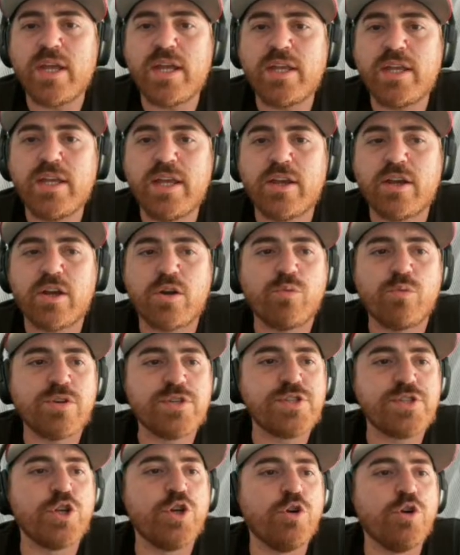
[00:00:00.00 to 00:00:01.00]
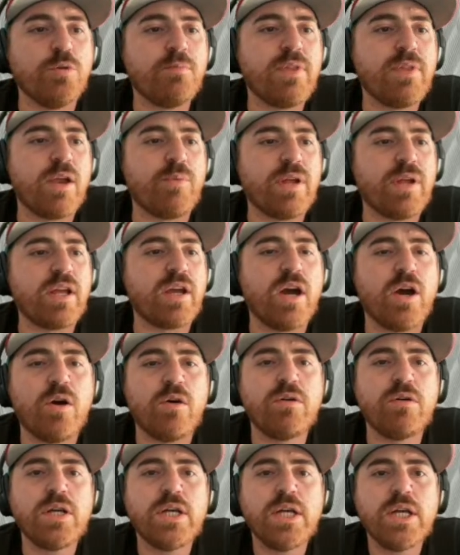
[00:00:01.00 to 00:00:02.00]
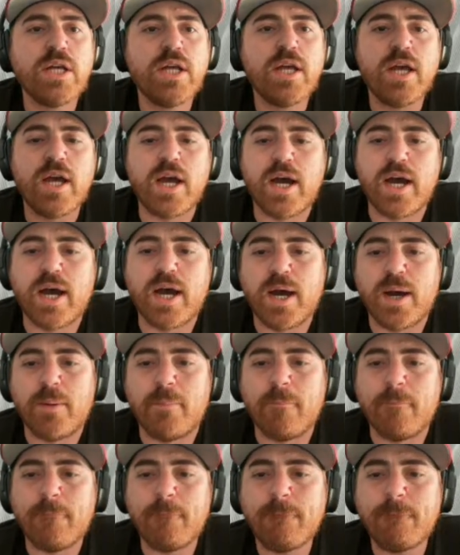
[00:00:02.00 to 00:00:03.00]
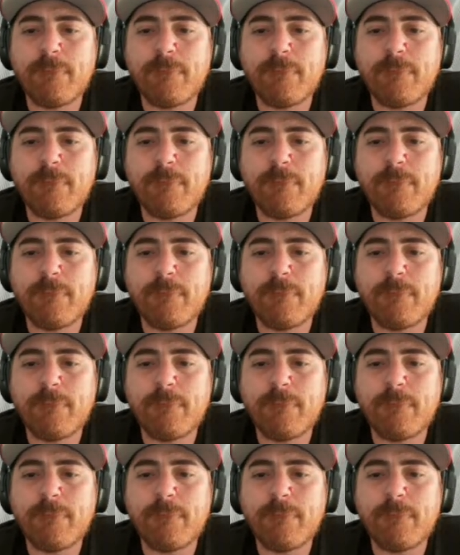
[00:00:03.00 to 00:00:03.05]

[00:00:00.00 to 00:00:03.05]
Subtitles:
in here. Resume. There we go. Yeah,